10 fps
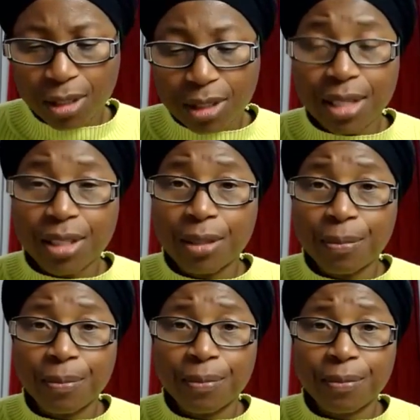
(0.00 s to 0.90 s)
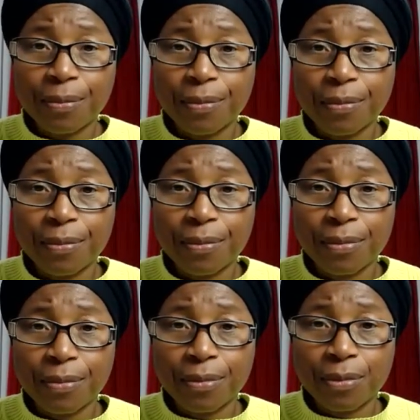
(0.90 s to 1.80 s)
13
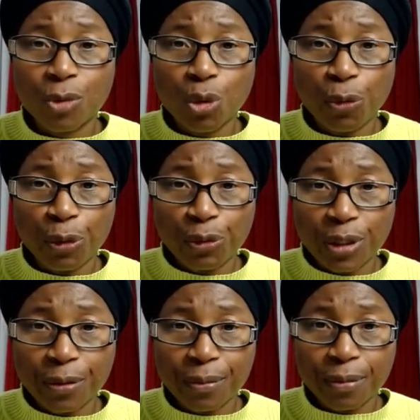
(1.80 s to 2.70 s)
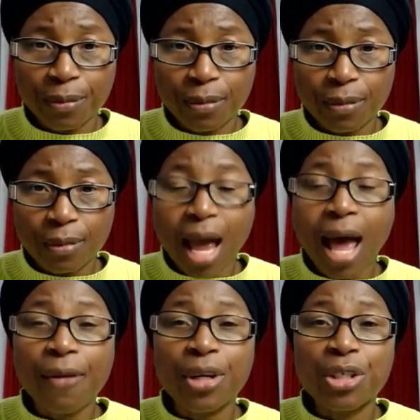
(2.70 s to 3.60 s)
to 15.
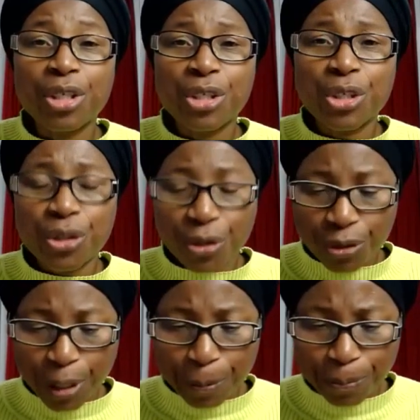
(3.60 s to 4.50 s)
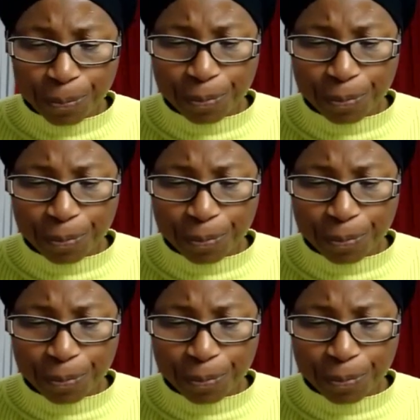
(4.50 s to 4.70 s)
I read in Jesus' name.